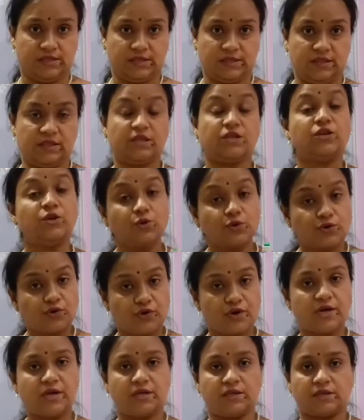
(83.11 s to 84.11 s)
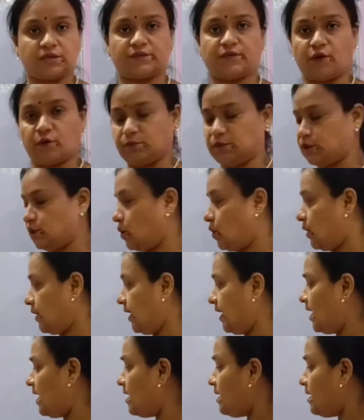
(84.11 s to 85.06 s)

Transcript: the nutrients from soil,